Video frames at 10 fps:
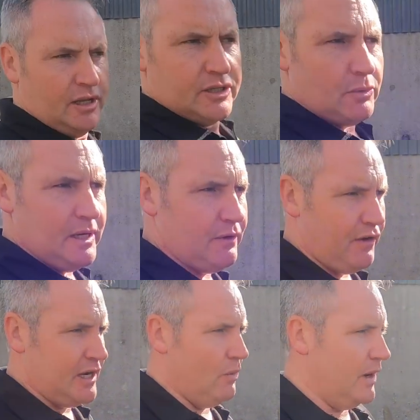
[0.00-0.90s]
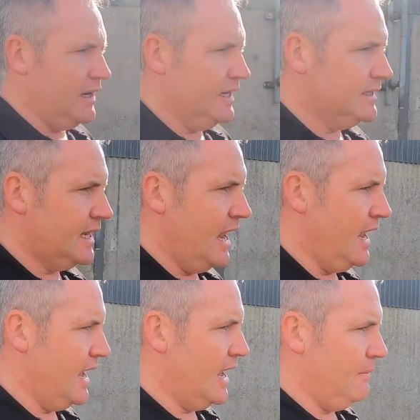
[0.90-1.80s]
So we need to find out what it is.
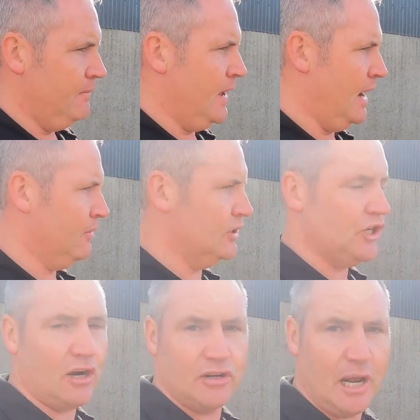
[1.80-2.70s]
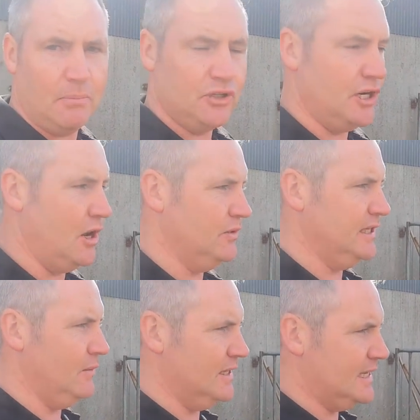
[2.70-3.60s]
I'm going to check her temperature now, see
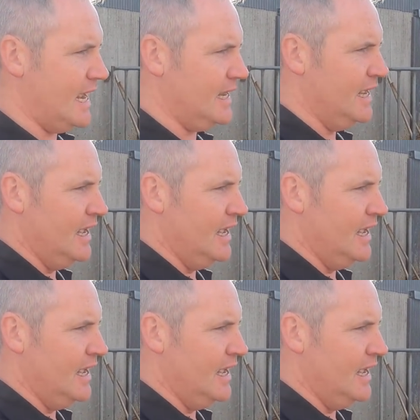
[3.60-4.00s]
what it's like.